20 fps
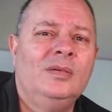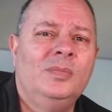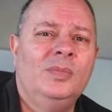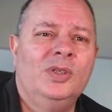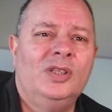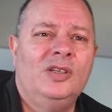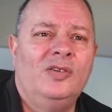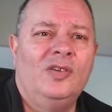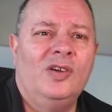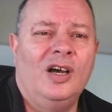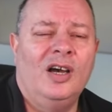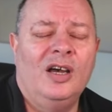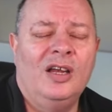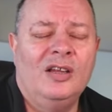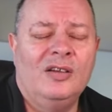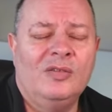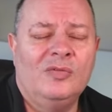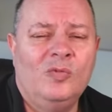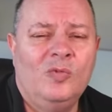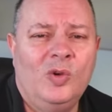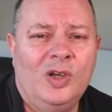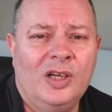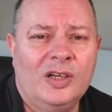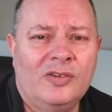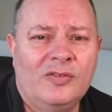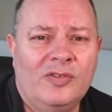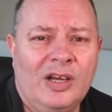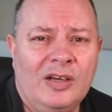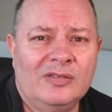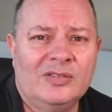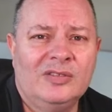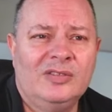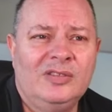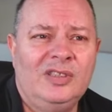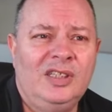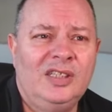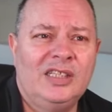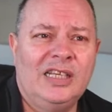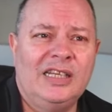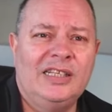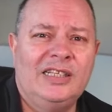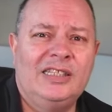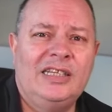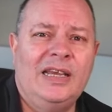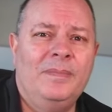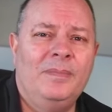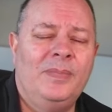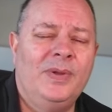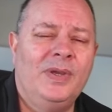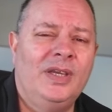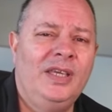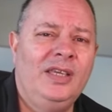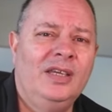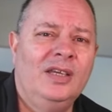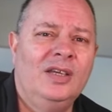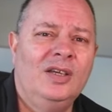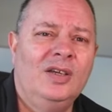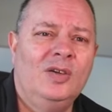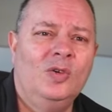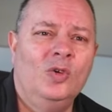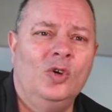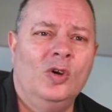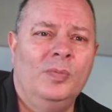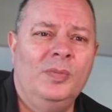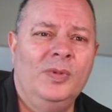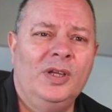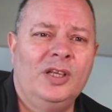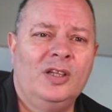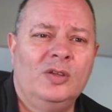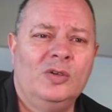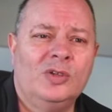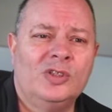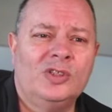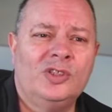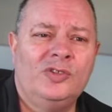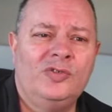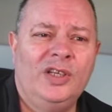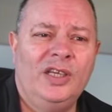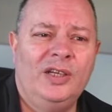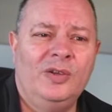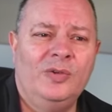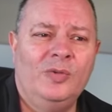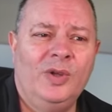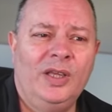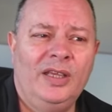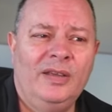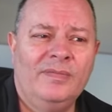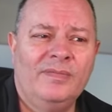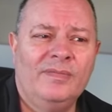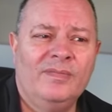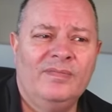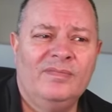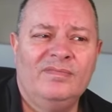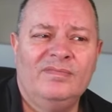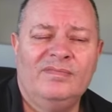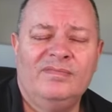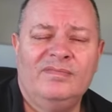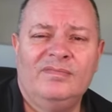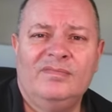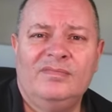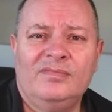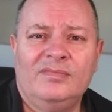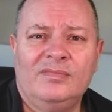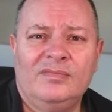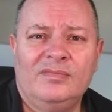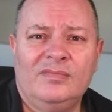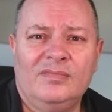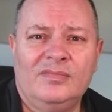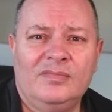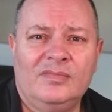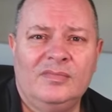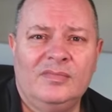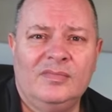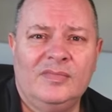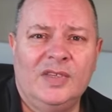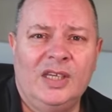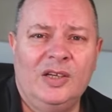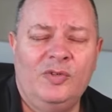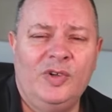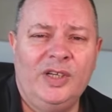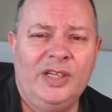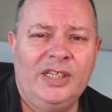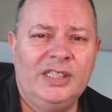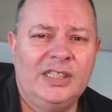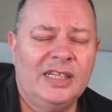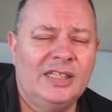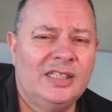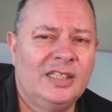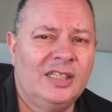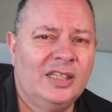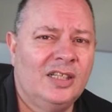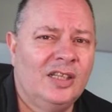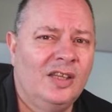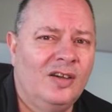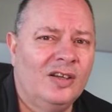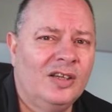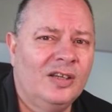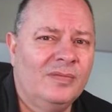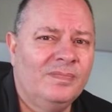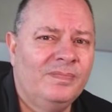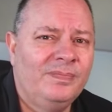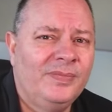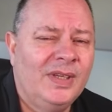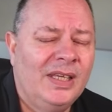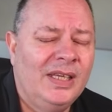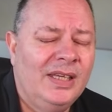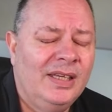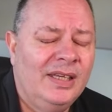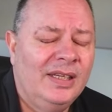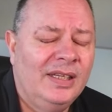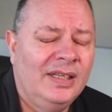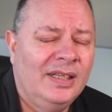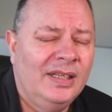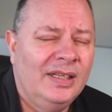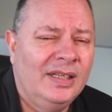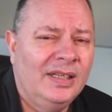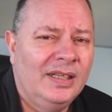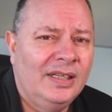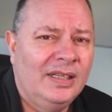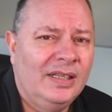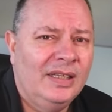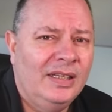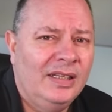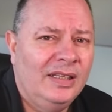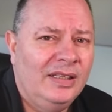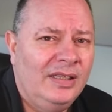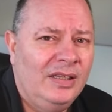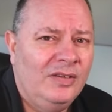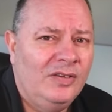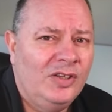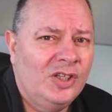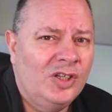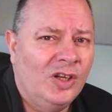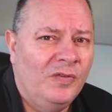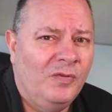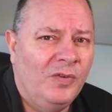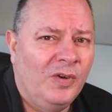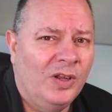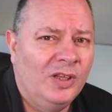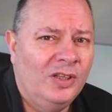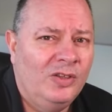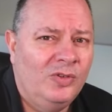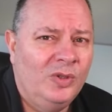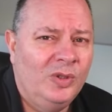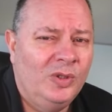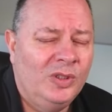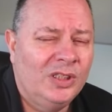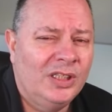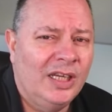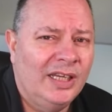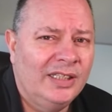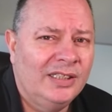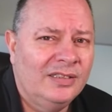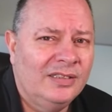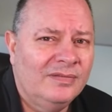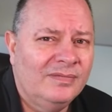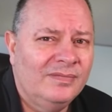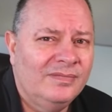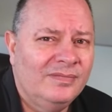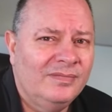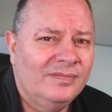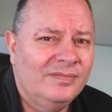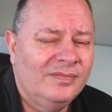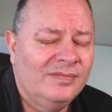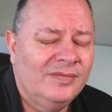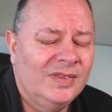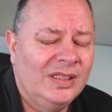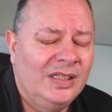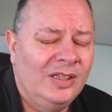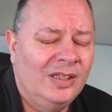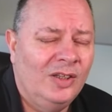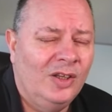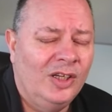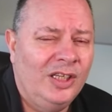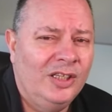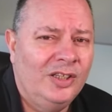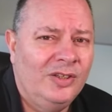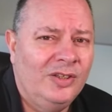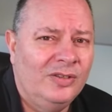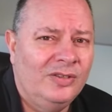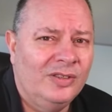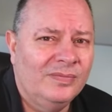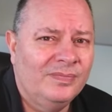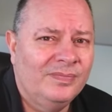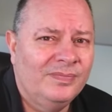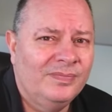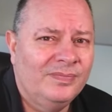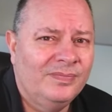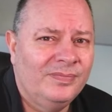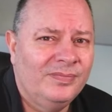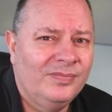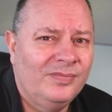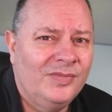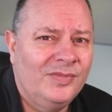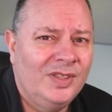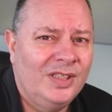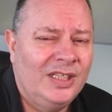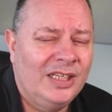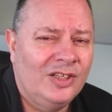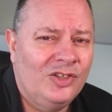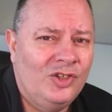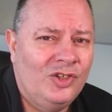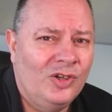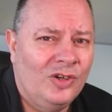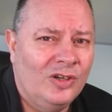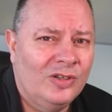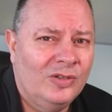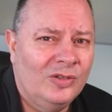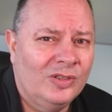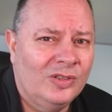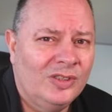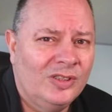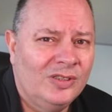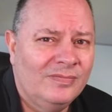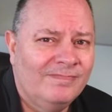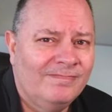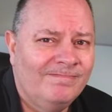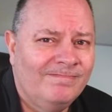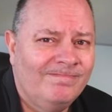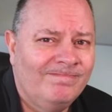But there are workarounds. You just get 10p, open and close straight away. It resets the clock. You just got to follow the rules, guys. And a lot of you don't. You take shortcuts.